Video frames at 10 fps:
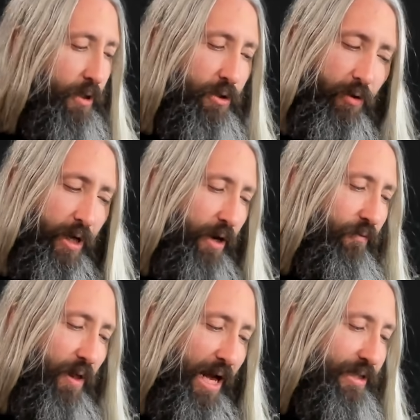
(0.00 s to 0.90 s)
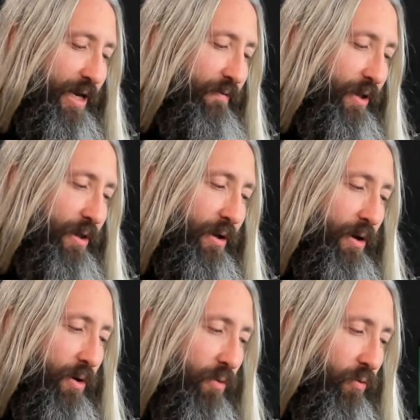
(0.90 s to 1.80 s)
So there, flat seventh,
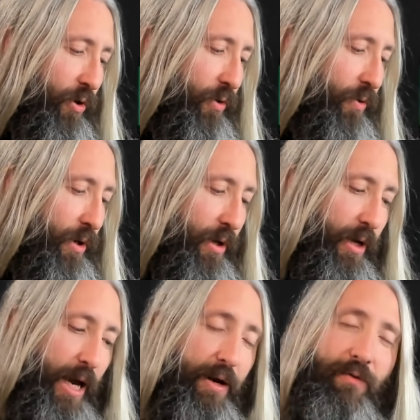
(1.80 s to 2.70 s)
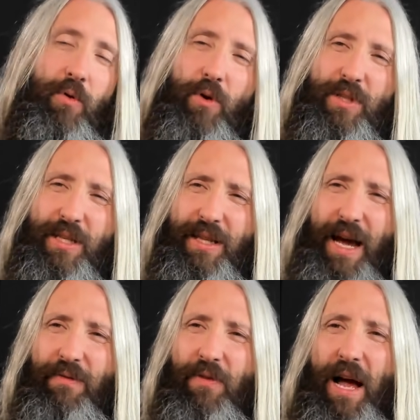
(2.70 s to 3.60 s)
root, and of course
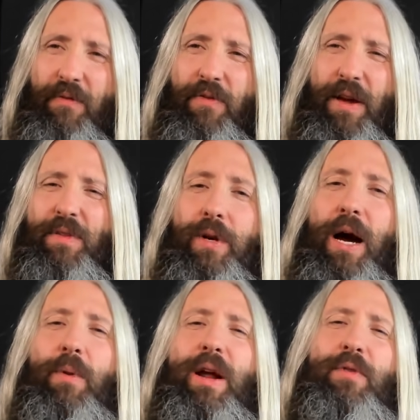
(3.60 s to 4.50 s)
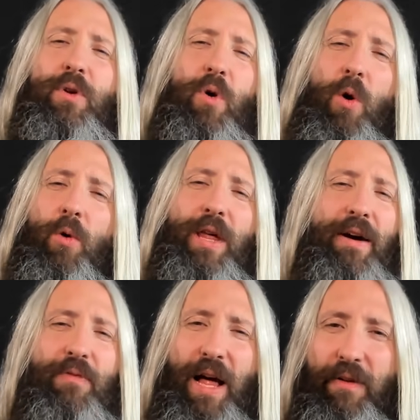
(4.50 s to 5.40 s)
that flat fifth. Now whenever you hold
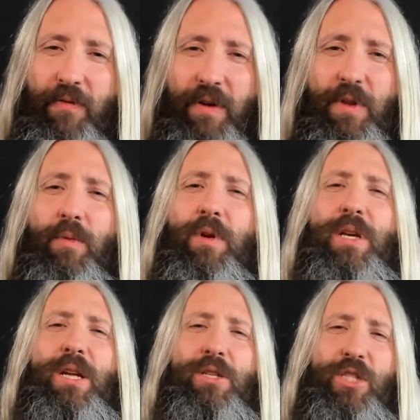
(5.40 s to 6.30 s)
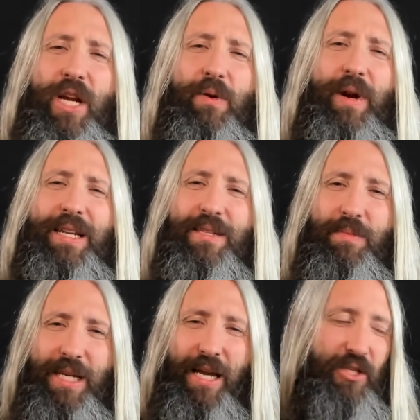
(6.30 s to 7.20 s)
that flat fifth, you're really gonna generate
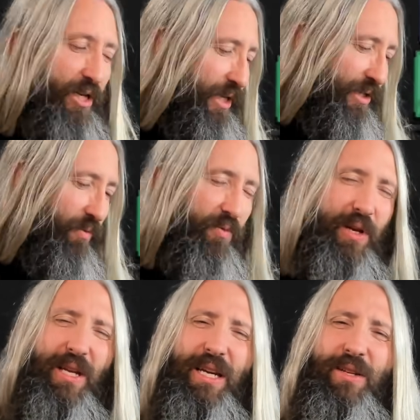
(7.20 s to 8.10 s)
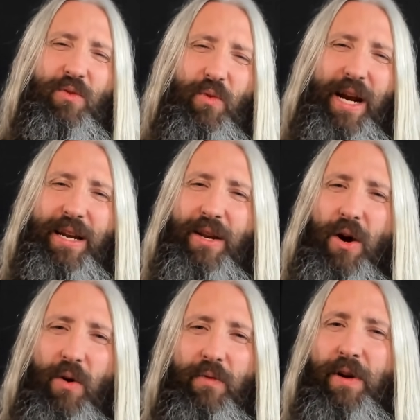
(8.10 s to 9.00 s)
some tension. It's a really great
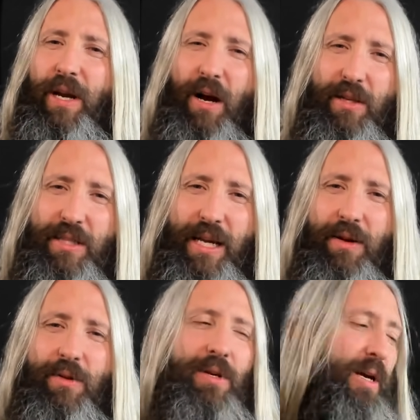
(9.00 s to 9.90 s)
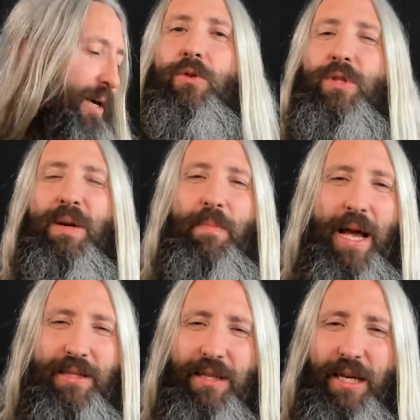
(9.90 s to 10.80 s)
note, very unsettled, used
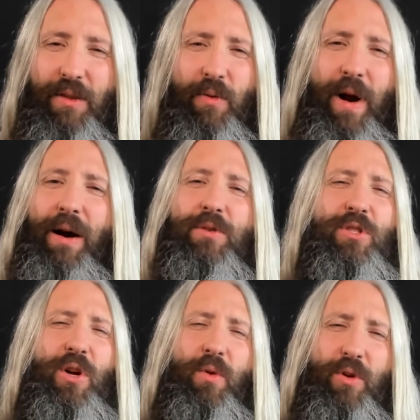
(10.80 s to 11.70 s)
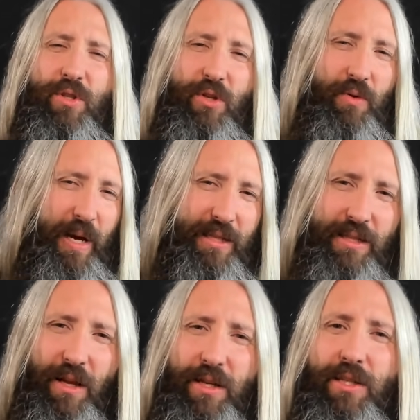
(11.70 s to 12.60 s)
immensely throughout stoner, doom, and
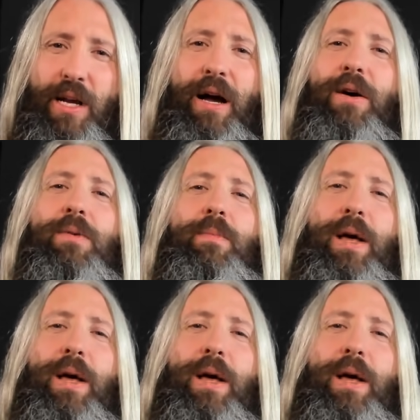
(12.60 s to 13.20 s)
sludge style